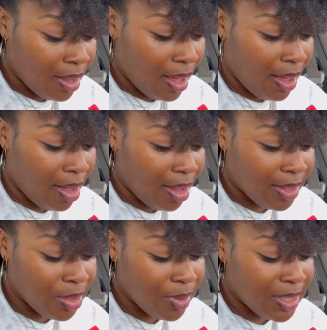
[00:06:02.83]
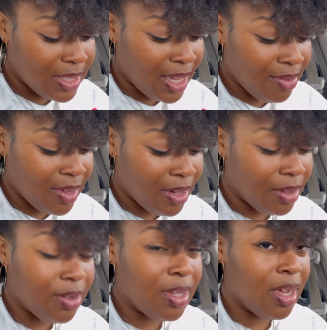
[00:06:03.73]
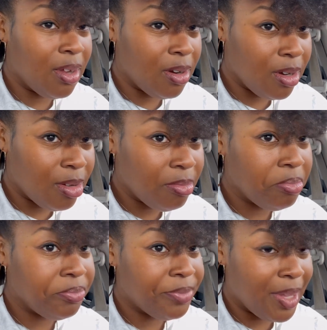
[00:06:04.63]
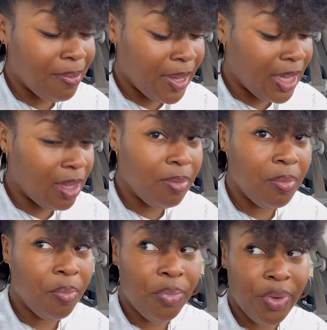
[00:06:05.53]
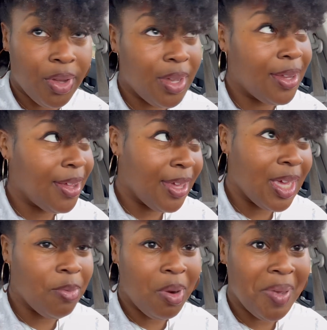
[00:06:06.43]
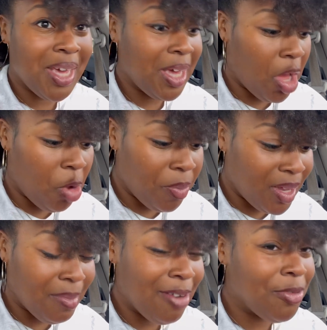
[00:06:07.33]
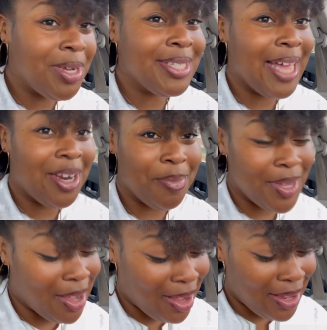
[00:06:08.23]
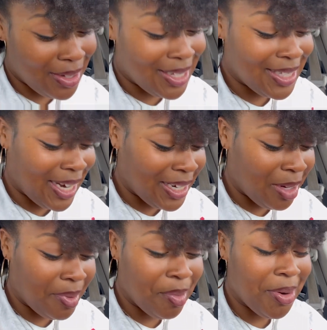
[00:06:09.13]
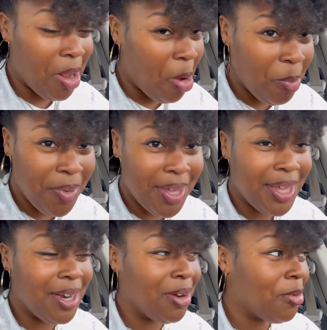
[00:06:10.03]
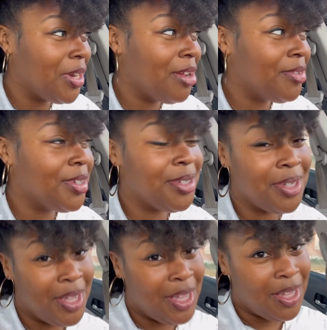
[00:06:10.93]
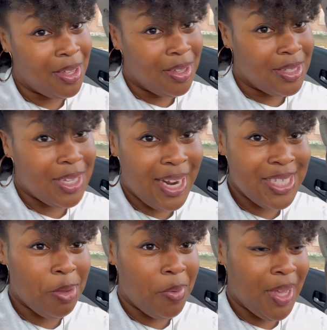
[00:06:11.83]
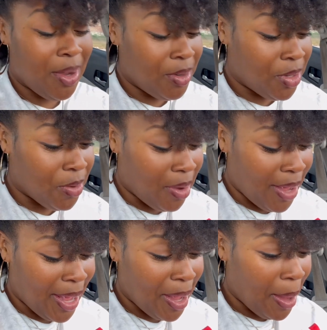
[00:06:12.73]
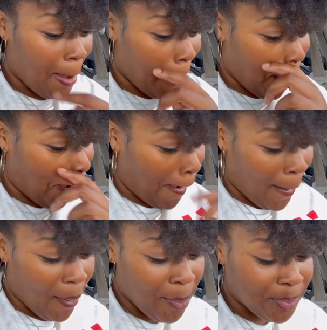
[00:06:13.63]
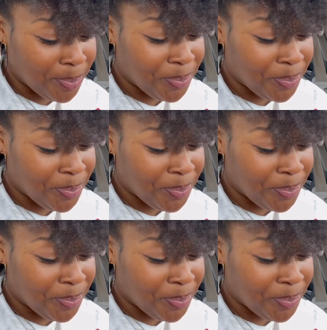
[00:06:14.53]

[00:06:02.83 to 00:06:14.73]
Uh 27, a little younger than me. But again, we're being open. My friends got on me, y'all. They said I need to be more open or whatever. So that's what we gonna do, okay? Um